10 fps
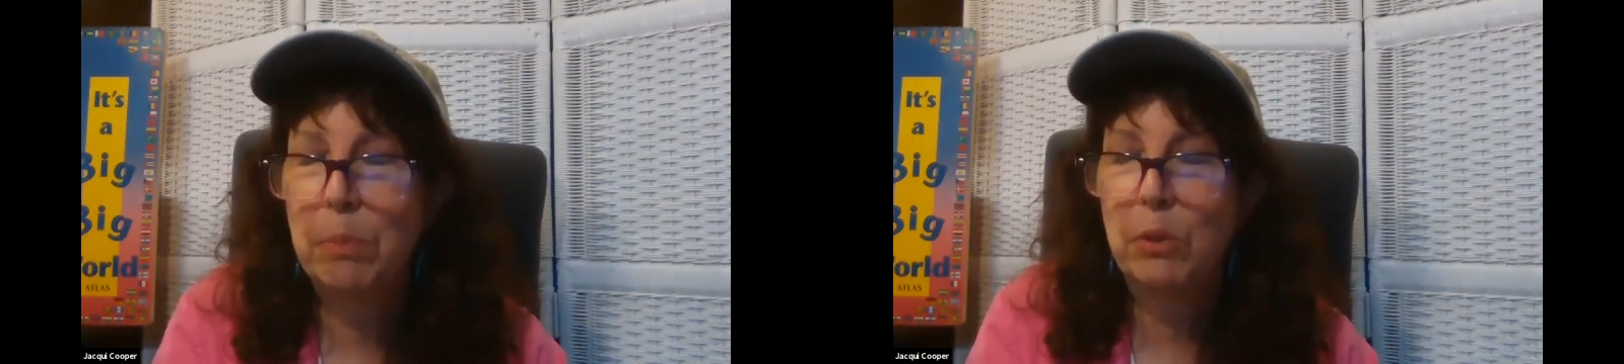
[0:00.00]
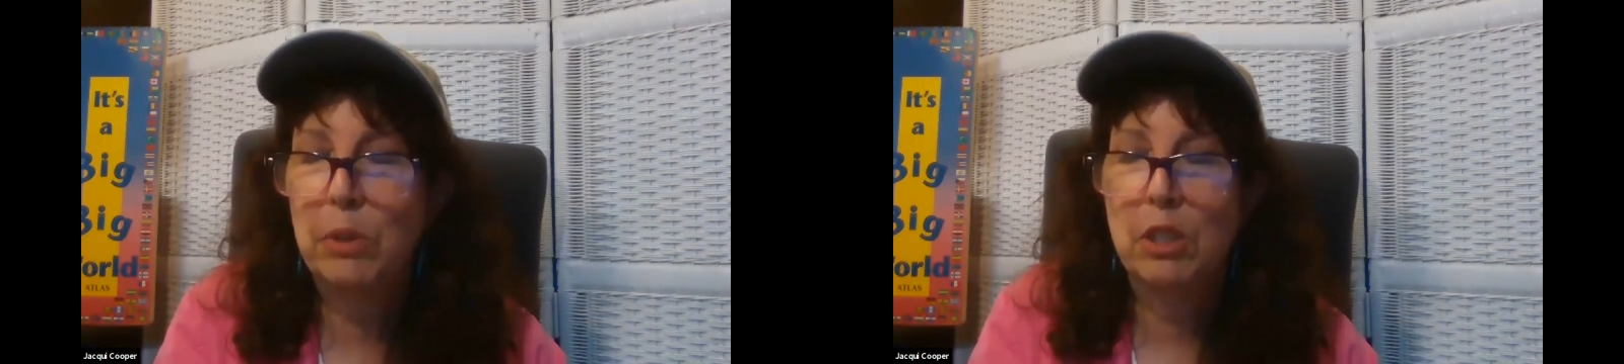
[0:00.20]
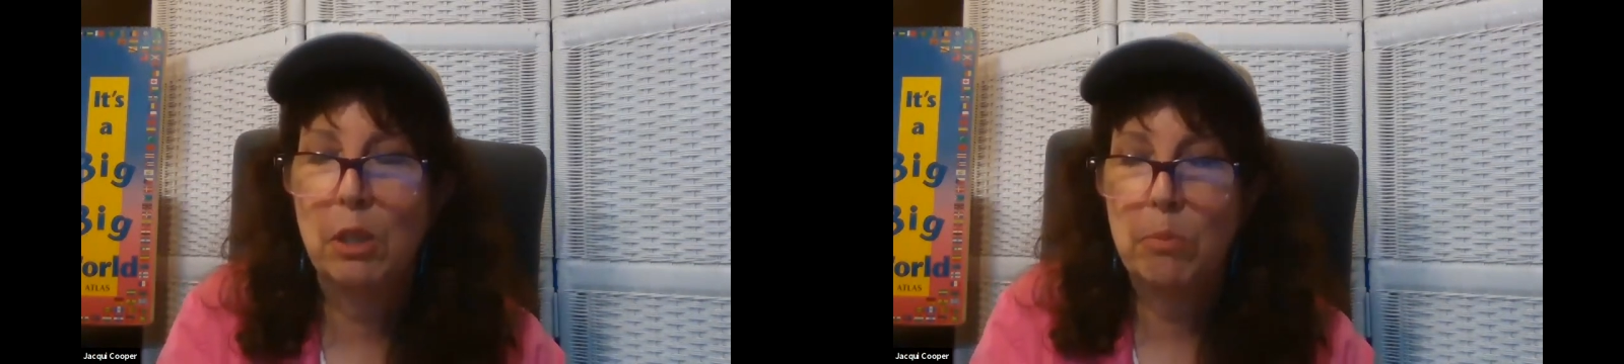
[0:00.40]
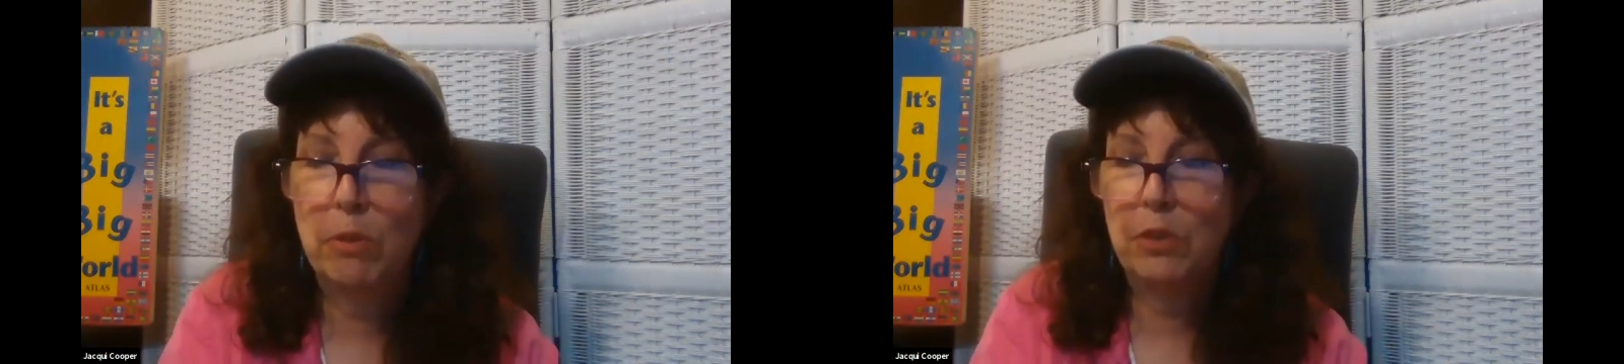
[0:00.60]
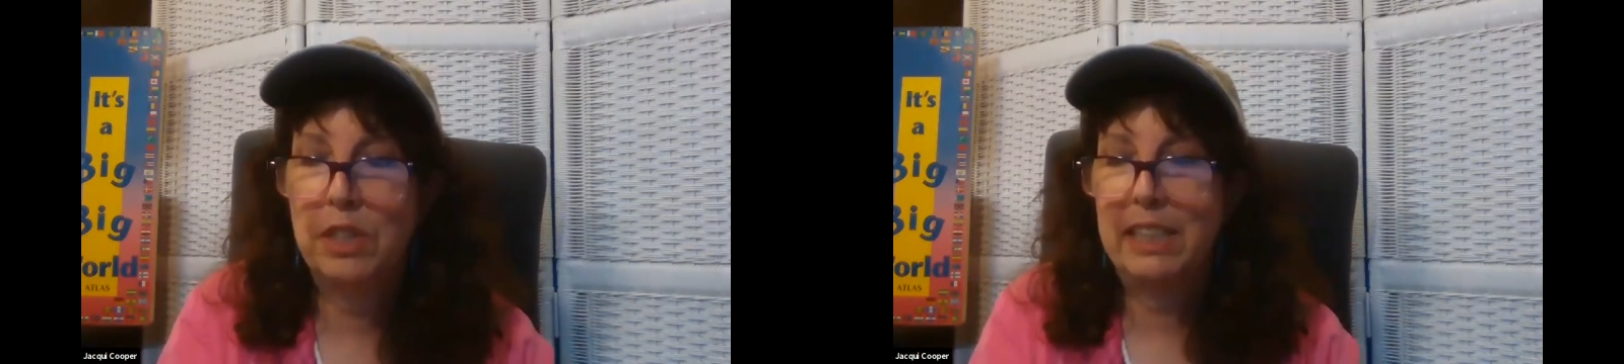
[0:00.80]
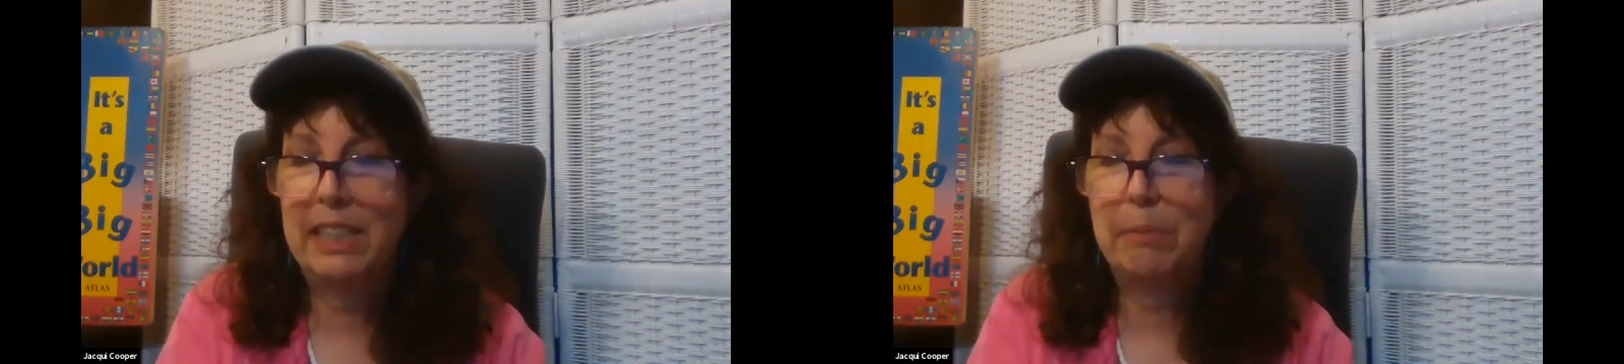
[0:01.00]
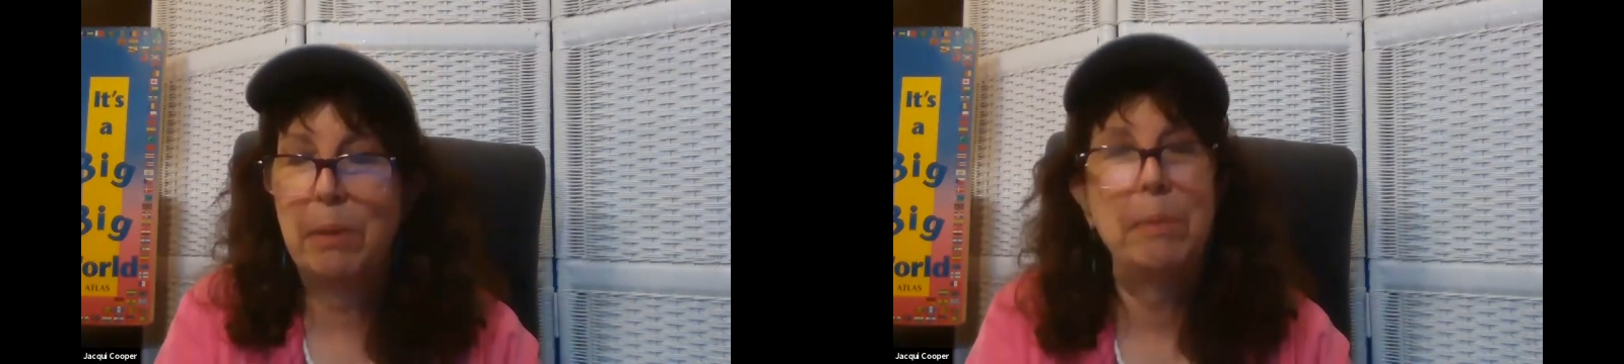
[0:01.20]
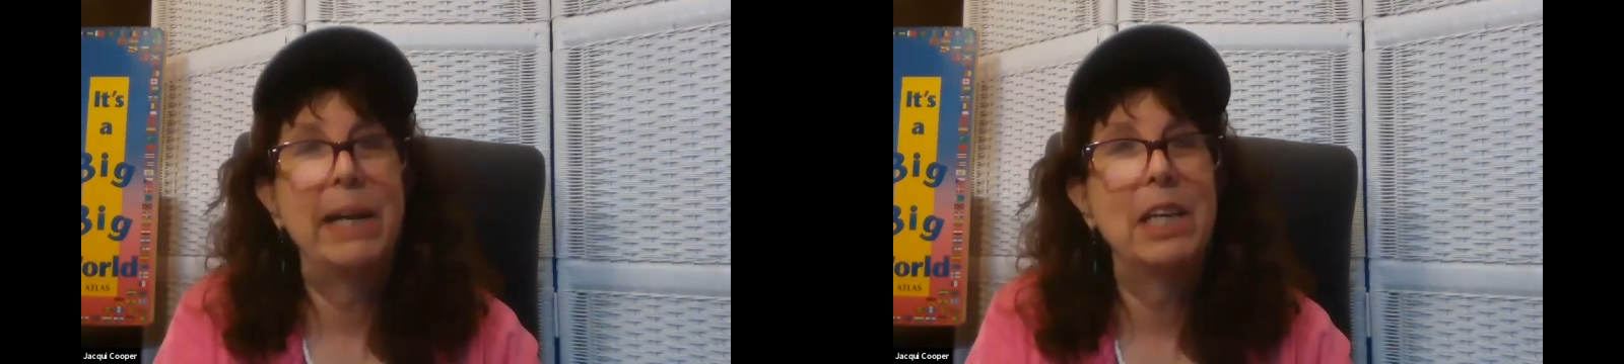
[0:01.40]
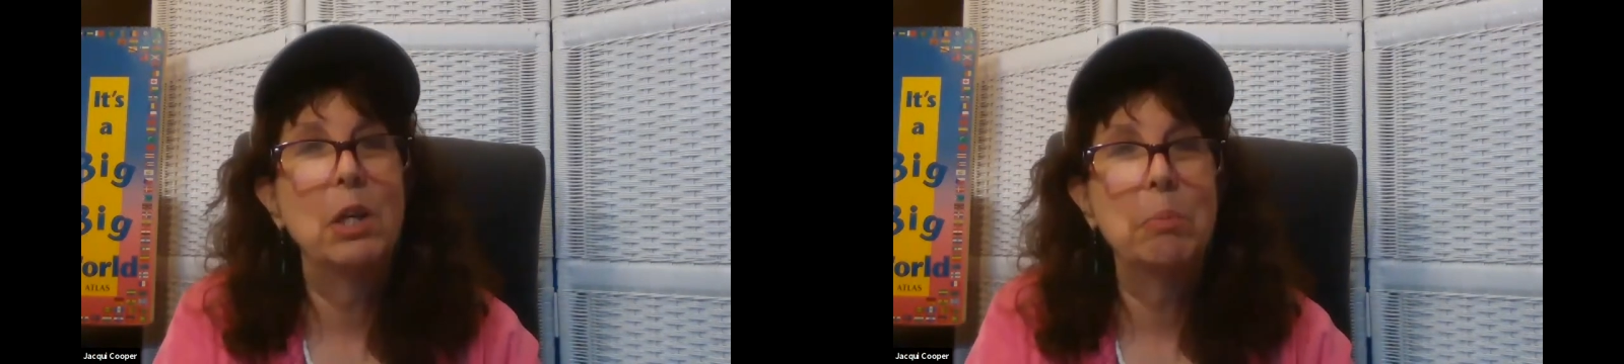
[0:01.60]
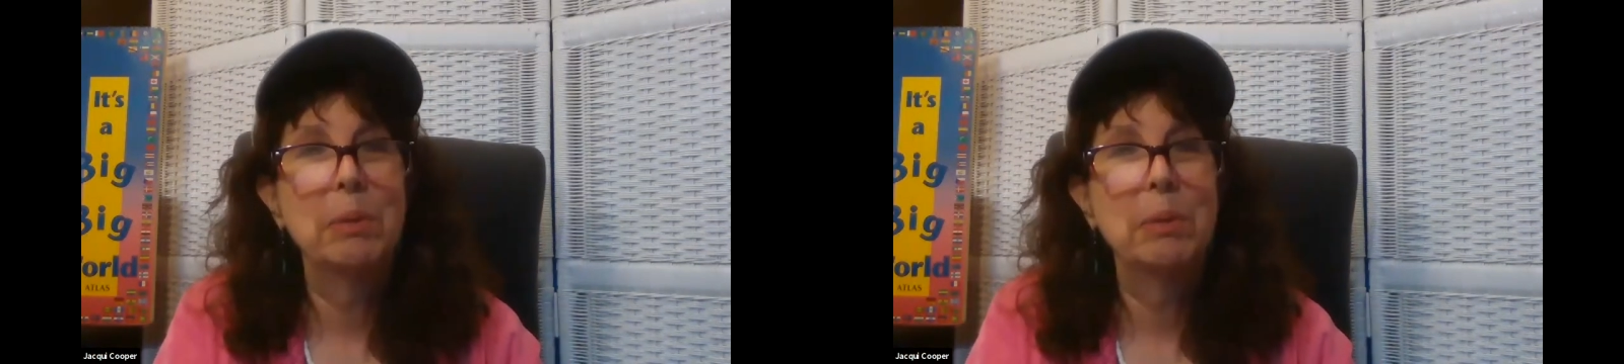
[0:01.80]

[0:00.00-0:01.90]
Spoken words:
both in terms of thinking about my own